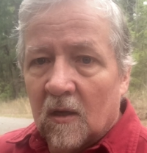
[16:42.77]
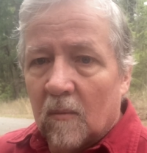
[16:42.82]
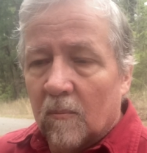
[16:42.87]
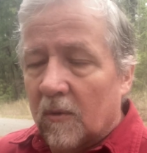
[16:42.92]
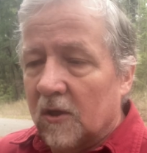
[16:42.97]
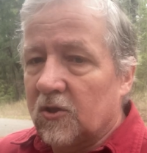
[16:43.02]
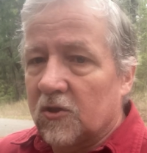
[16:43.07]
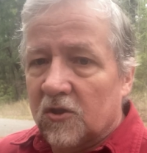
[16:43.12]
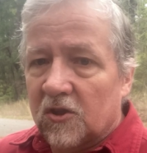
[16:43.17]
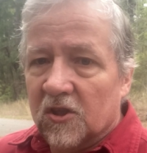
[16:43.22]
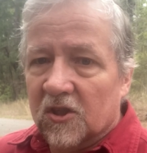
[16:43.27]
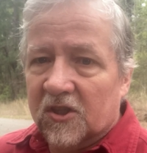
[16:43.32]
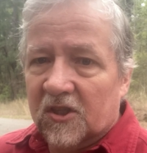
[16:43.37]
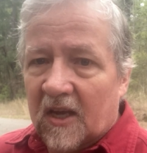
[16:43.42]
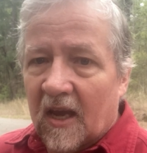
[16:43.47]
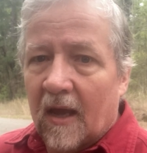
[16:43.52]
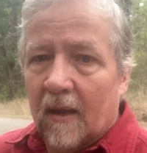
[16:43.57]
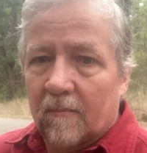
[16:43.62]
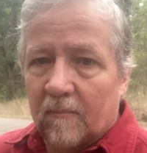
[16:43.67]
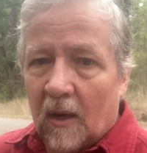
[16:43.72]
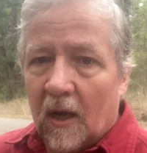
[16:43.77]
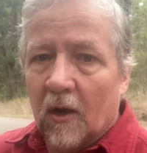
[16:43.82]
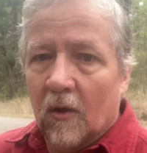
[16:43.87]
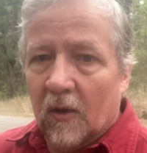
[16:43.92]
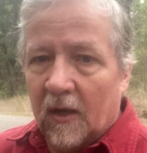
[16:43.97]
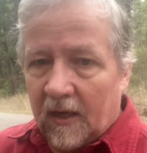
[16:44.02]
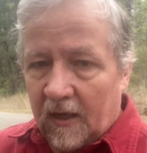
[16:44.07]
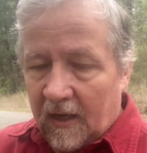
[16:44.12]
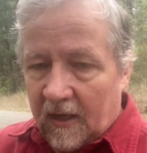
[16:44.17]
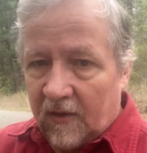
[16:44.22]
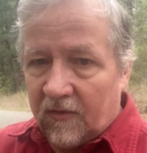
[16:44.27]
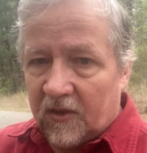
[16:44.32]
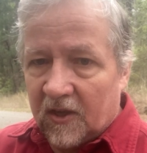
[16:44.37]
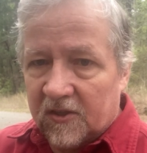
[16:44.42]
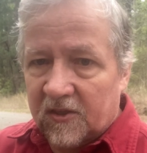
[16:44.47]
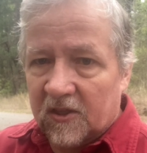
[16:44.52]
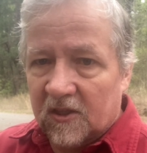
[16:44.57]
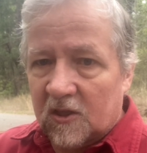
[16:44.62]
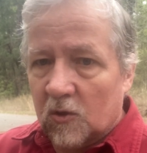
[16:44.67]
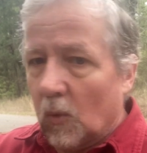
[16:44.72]
But you just can't marry, in
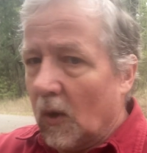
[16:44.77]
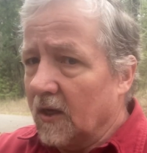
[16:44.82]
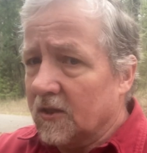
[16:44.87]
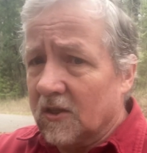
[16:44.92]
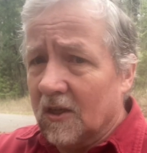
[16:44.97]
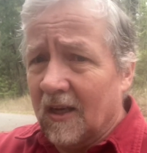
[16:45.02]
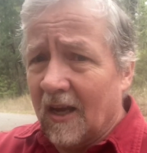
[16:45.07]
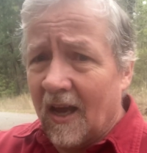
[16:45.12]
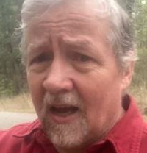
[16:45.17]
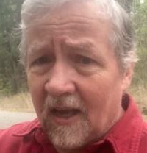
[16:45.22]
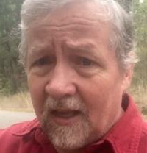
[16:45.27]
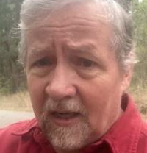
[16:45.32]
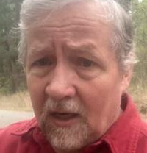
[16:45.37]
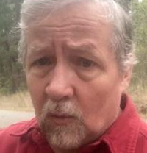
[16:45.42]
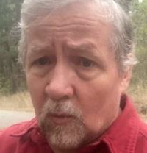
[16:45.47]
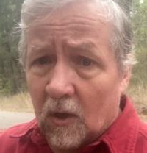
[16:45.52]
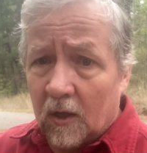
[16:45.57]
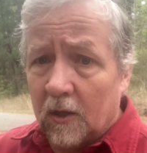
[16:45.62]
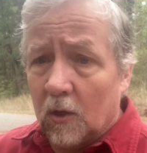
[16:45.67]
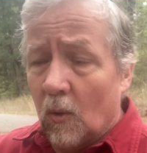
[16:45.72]
this situation, anyone.